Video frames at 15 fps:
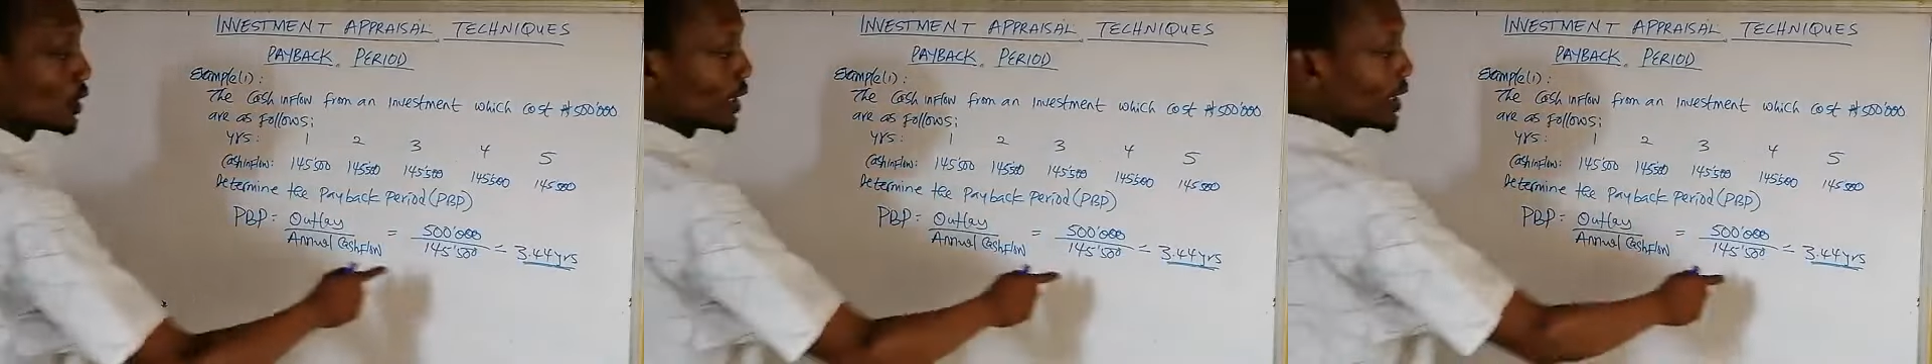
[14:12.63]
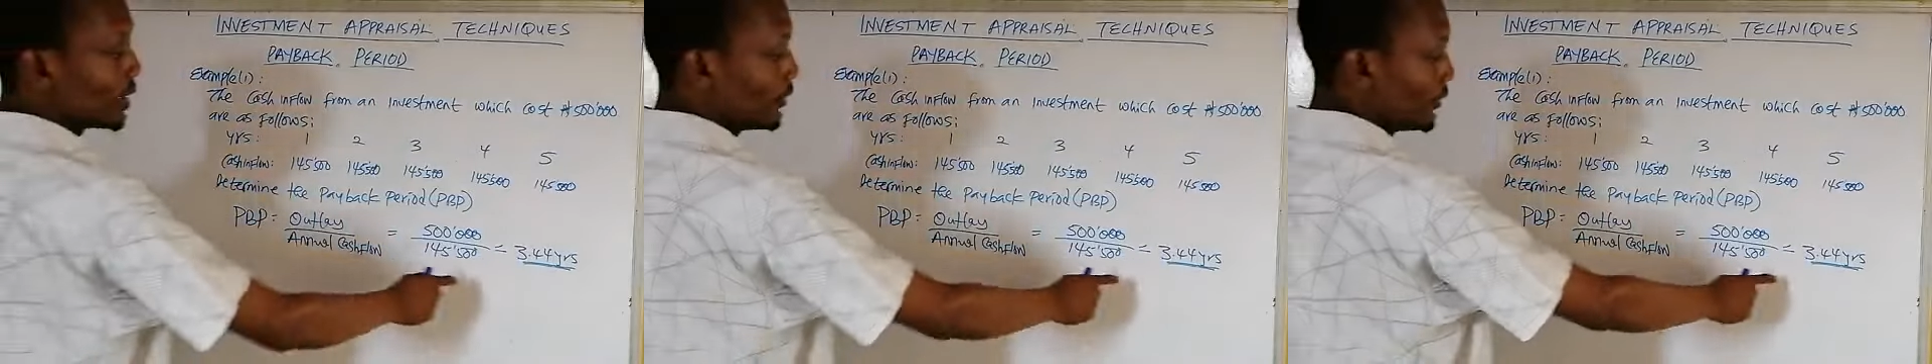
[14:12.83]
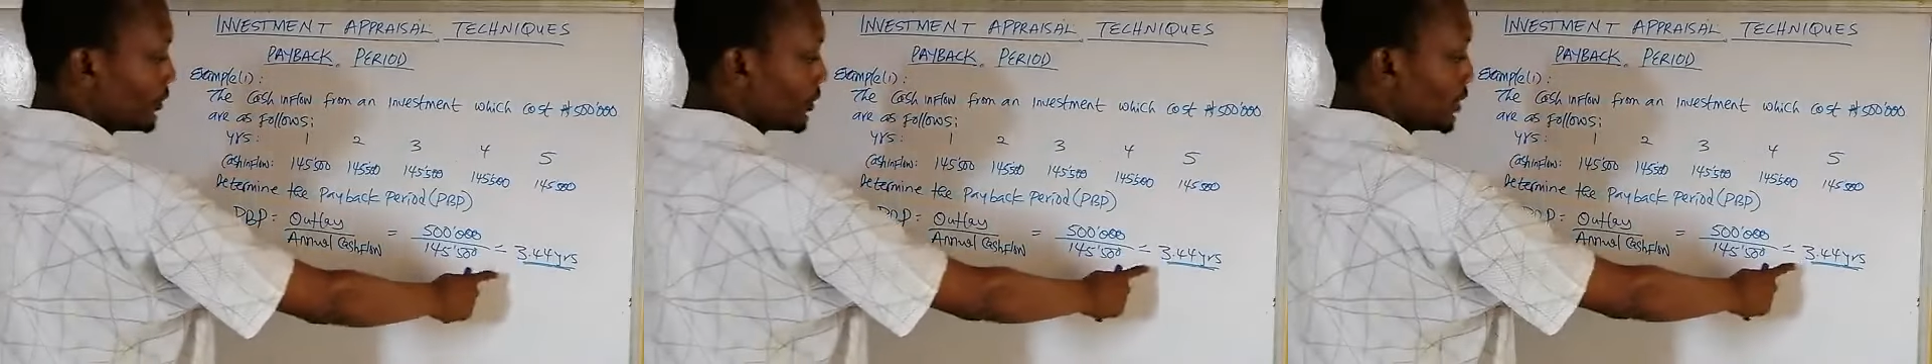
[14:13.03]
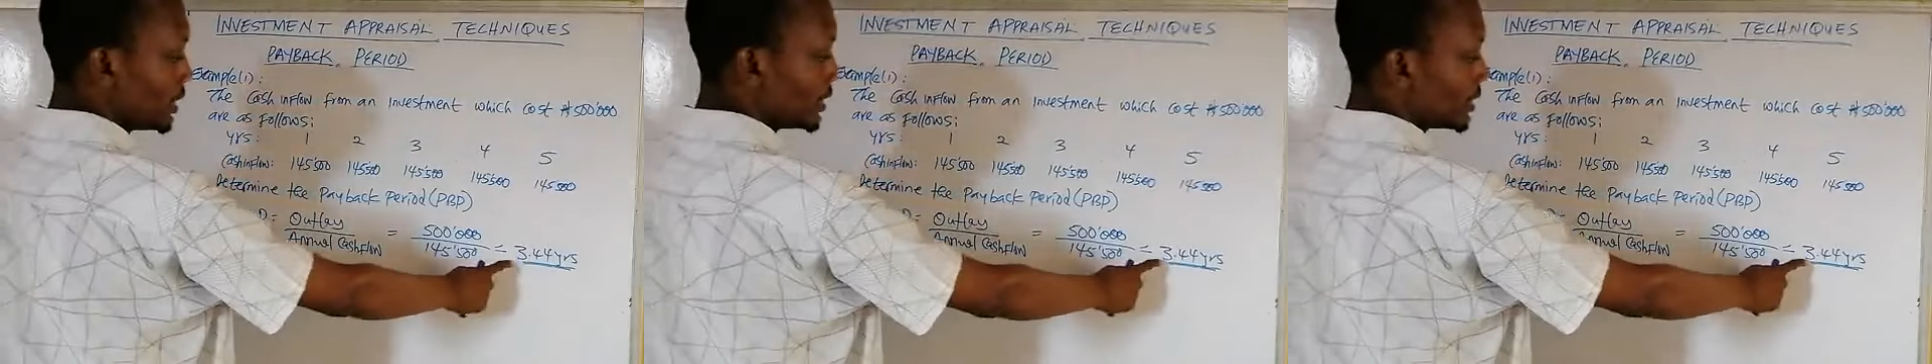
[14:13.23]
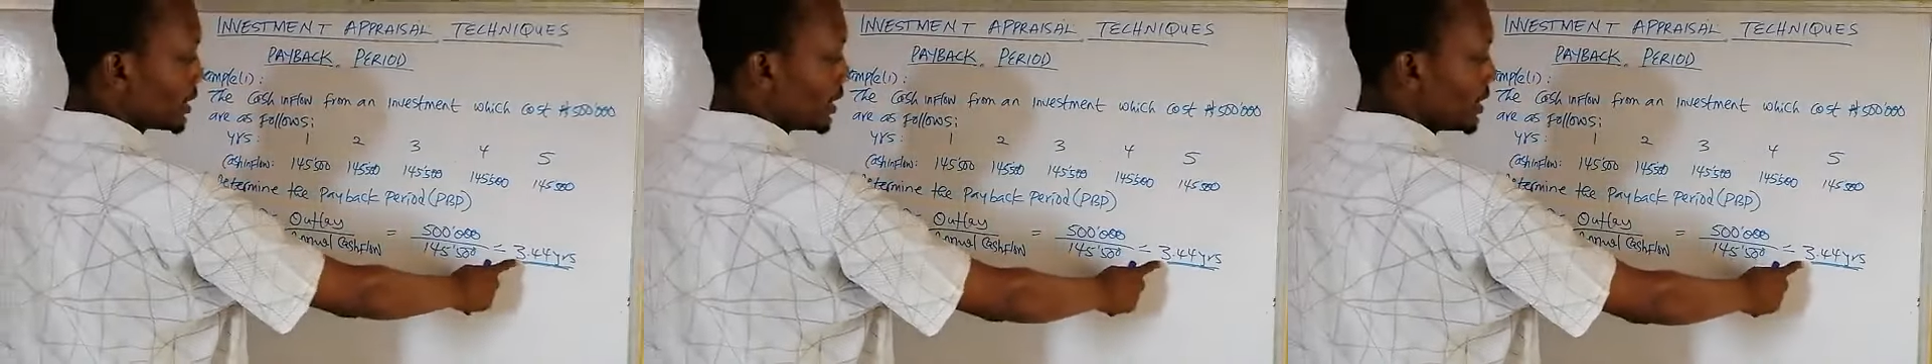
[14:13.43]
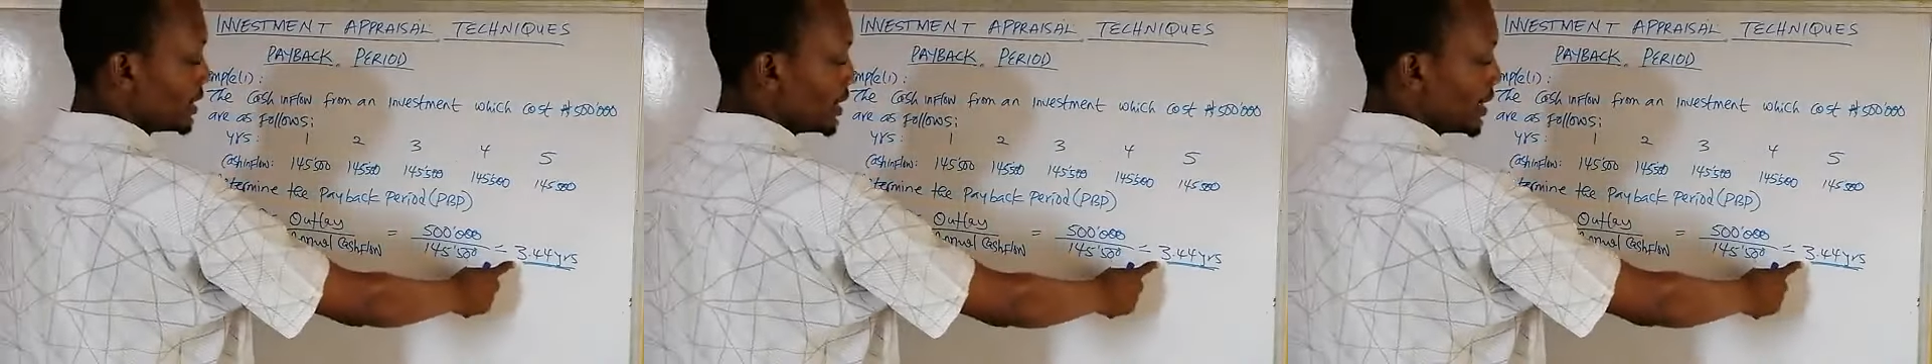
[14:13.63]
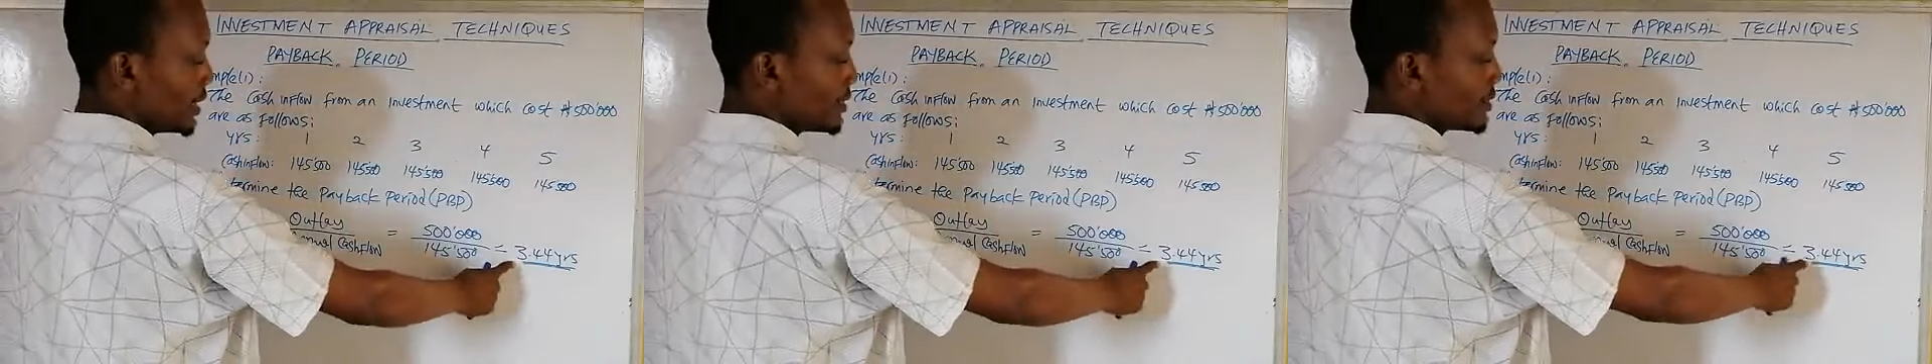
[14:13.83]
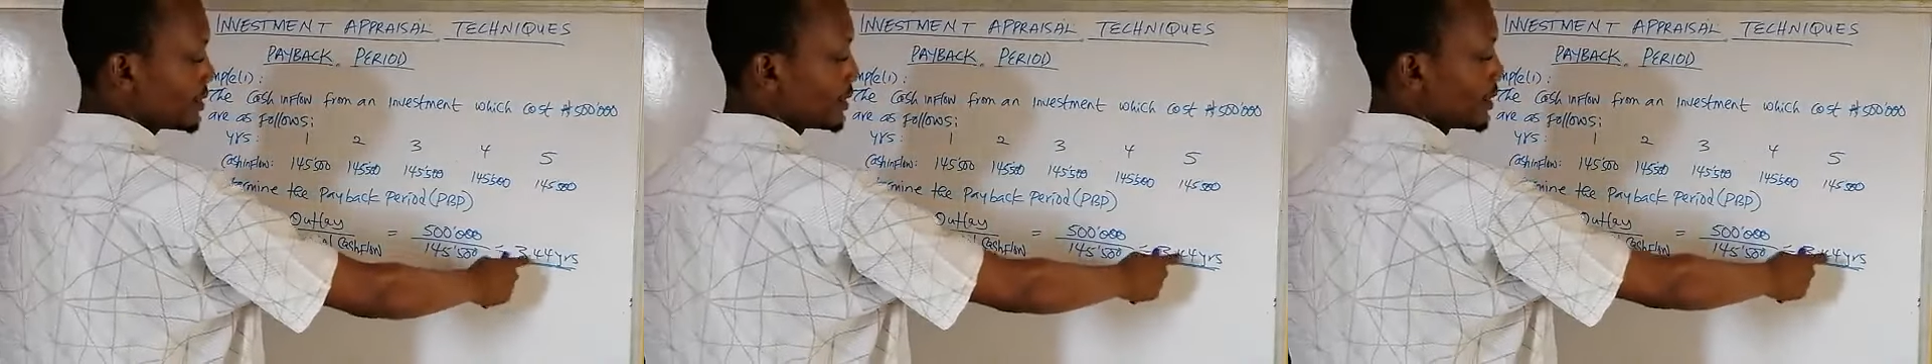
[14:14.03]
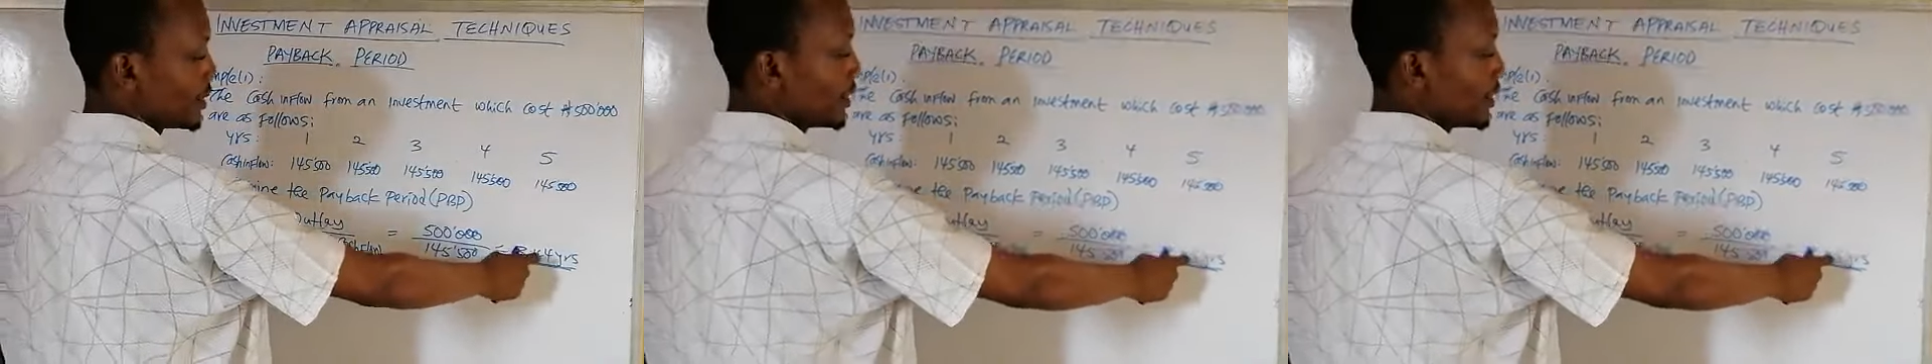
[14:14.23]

to have 3 years,